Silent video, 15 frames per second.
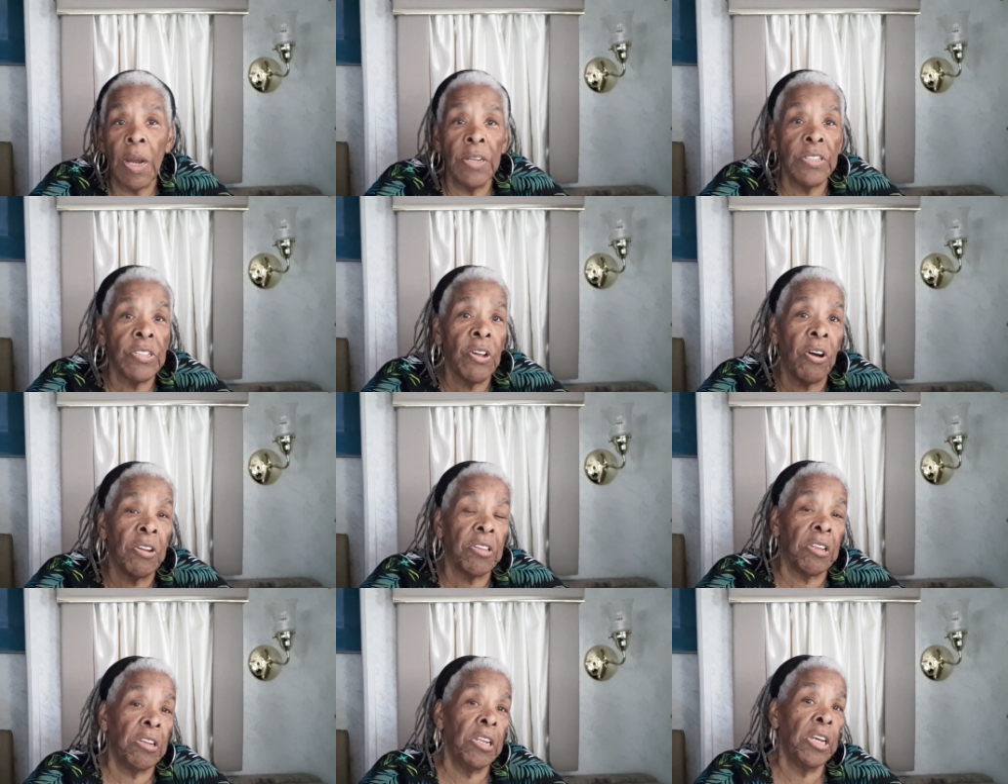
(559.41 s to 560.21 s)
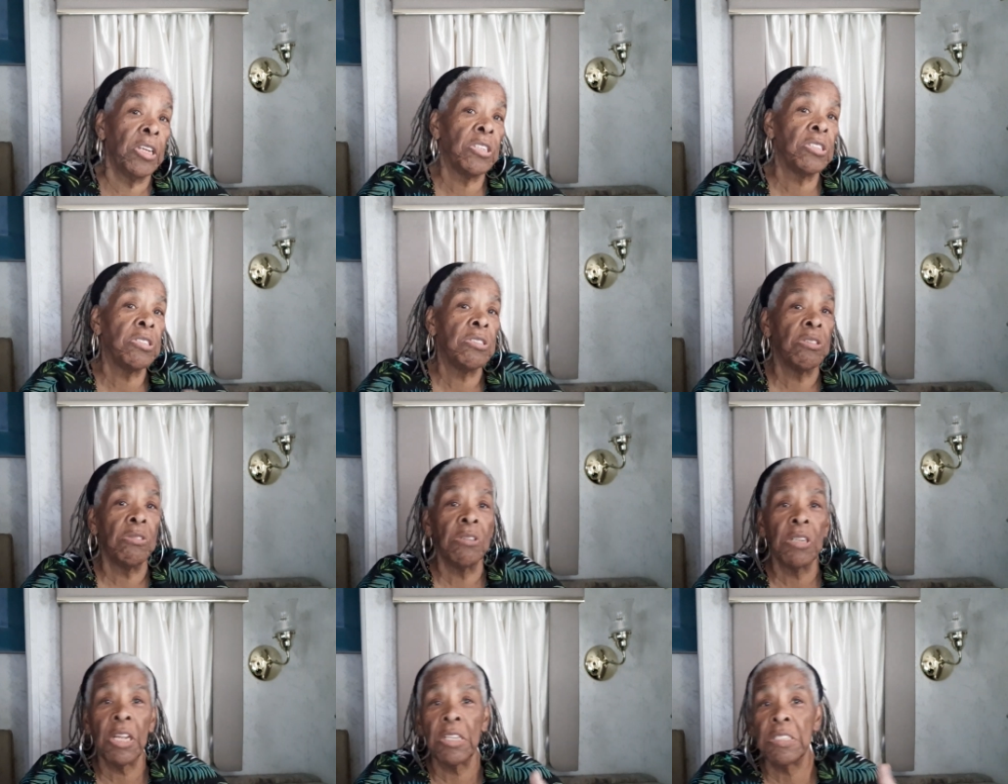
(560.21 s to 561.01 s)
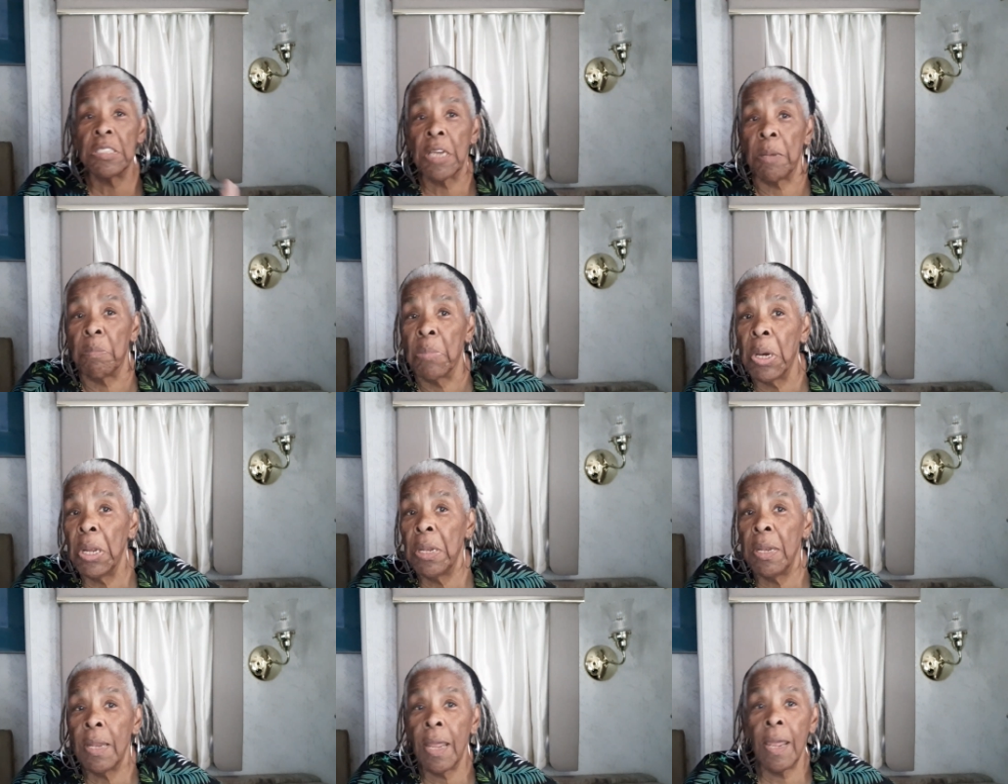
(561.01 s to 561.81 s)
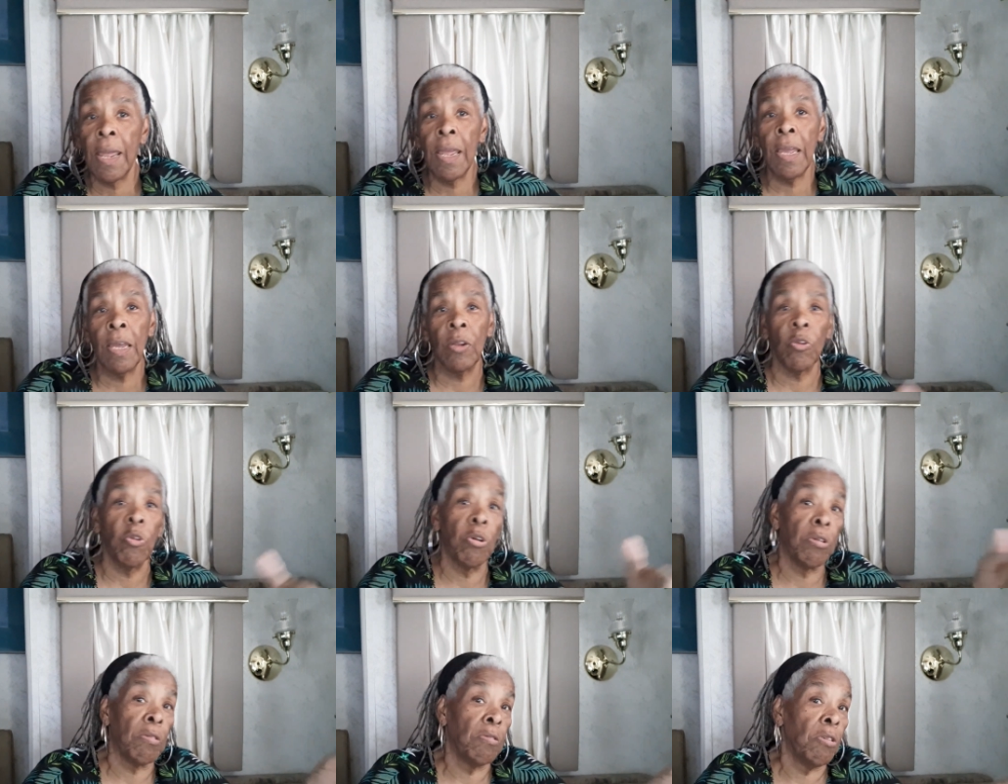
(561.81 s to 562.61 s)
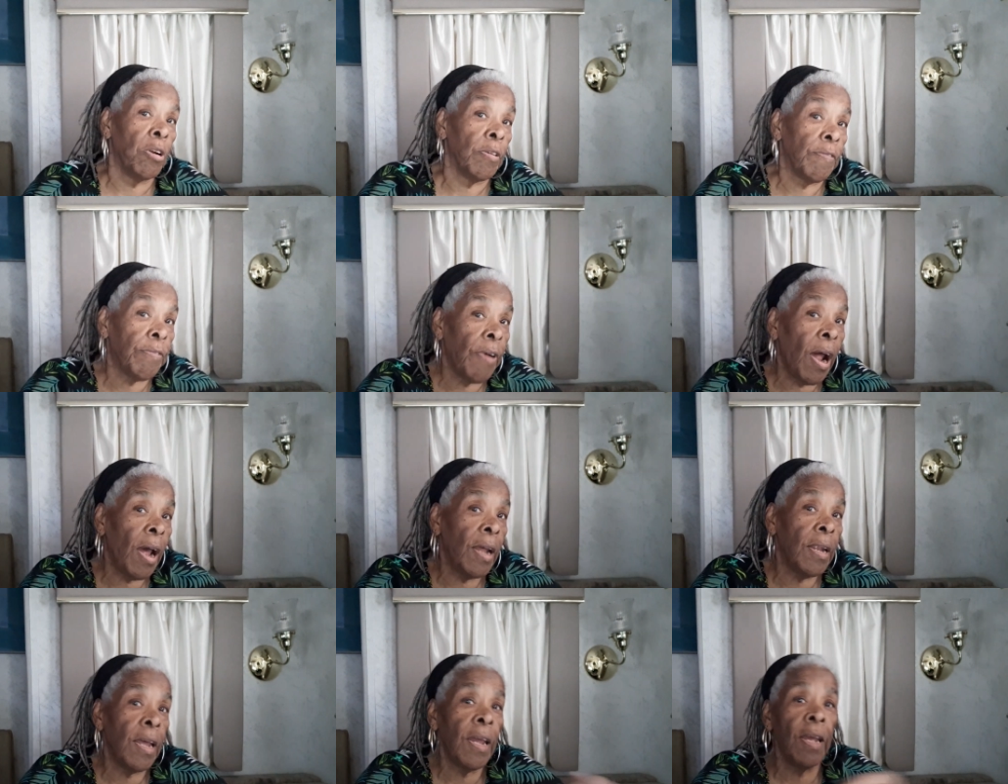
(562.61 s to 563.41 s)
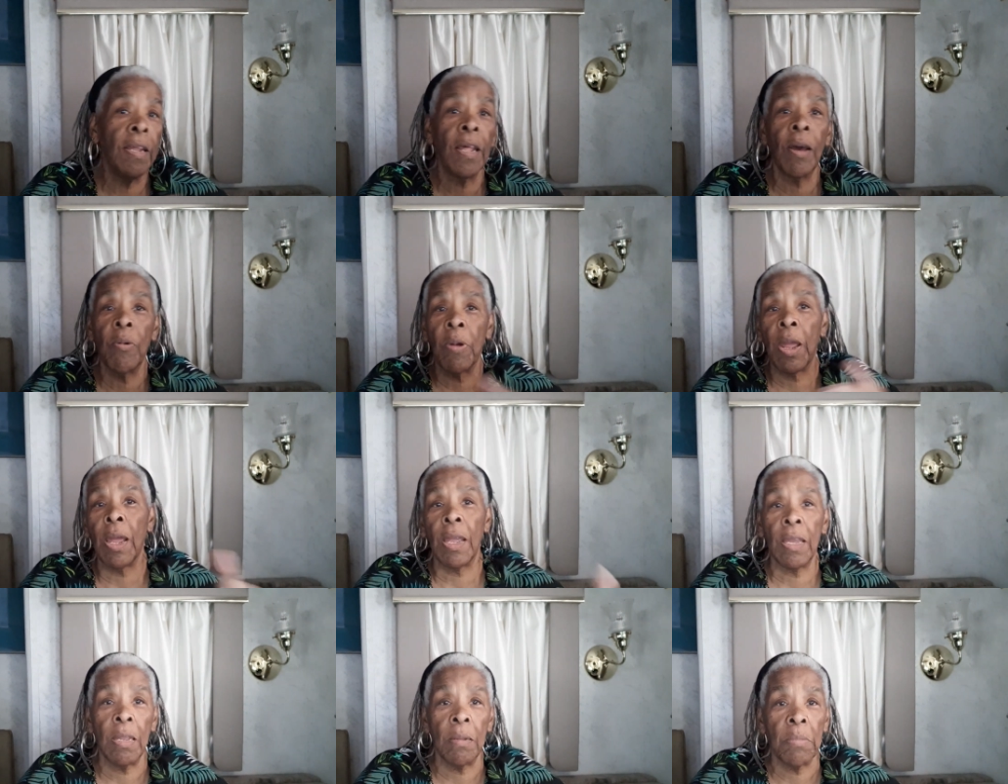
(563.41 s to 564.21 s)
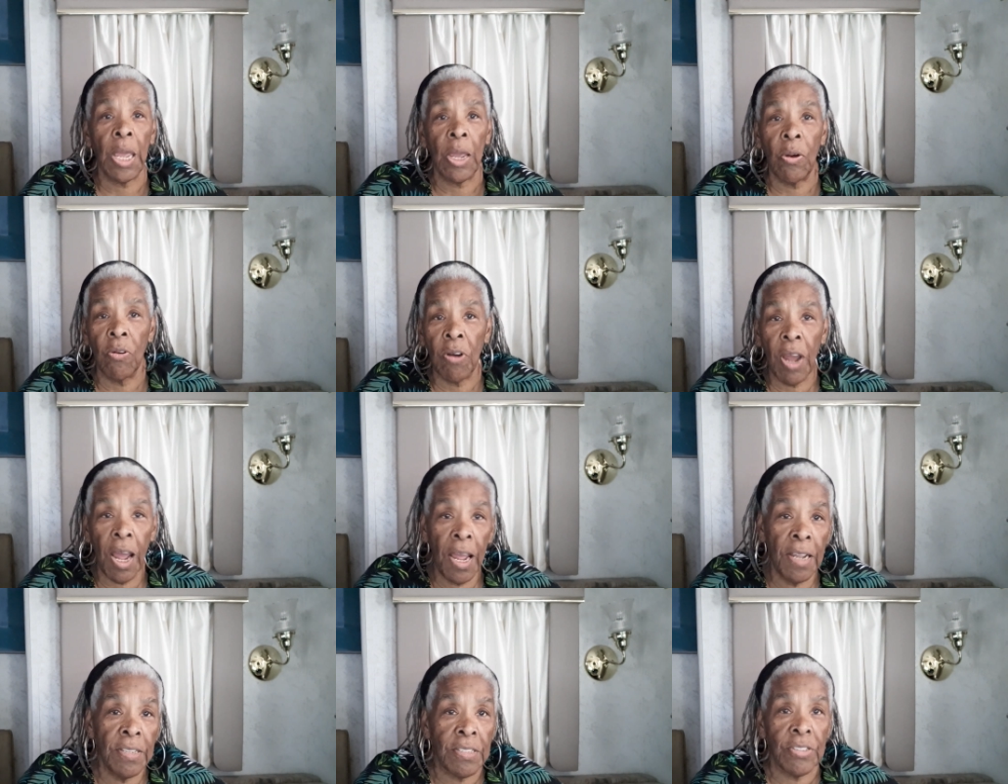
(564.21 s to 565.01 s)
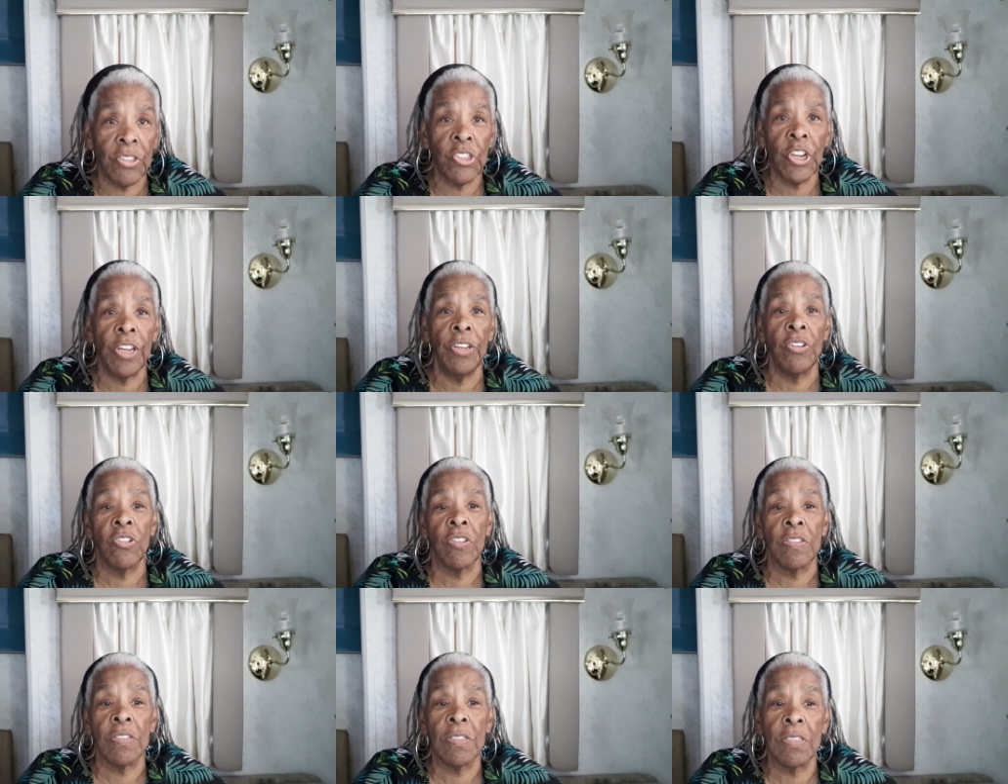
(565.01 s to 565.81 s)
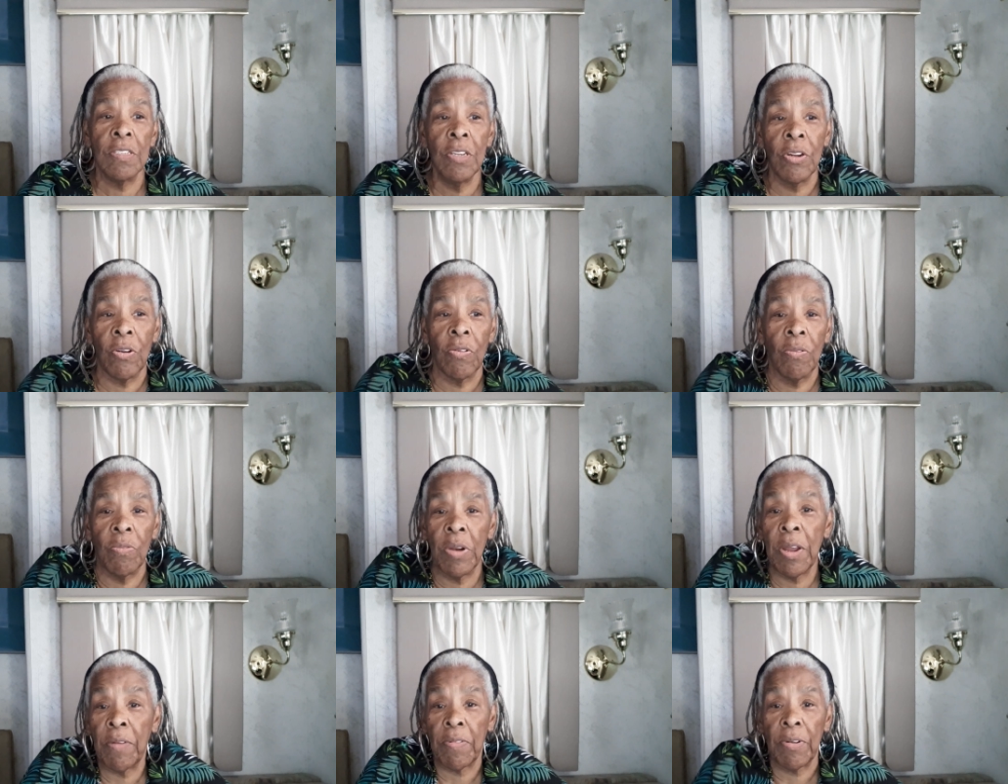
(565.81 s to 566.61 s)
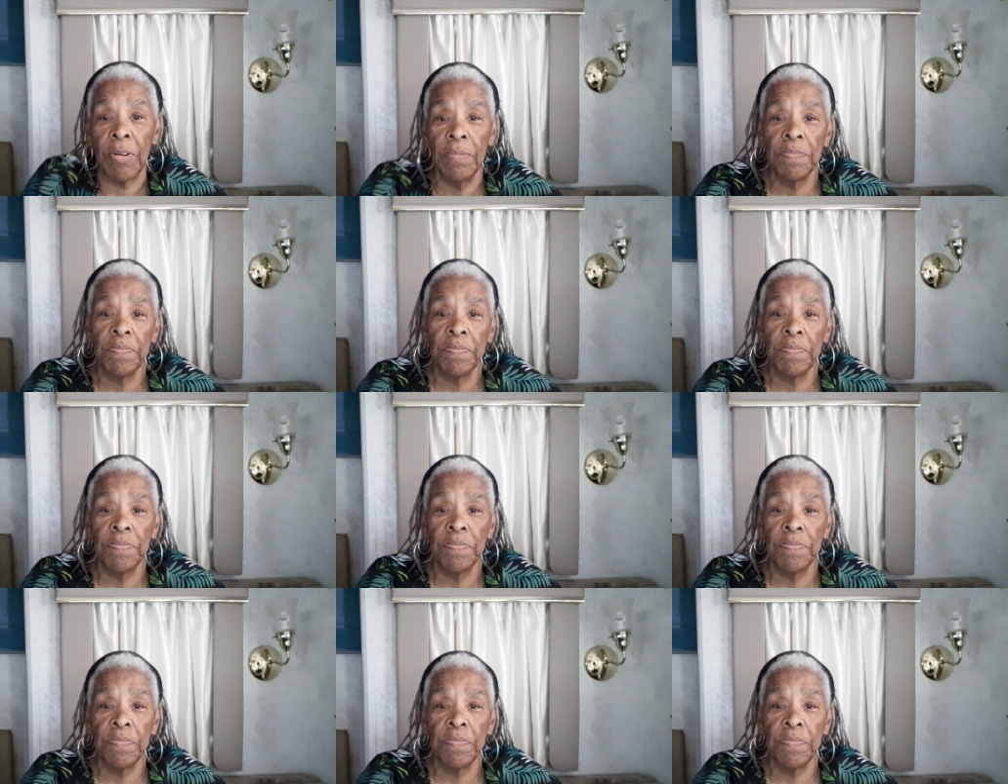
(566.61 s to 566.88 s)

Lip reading: I start the list on, let's say, Monday and order on Friday. That way I can make all kinds of changes, you know, whatever.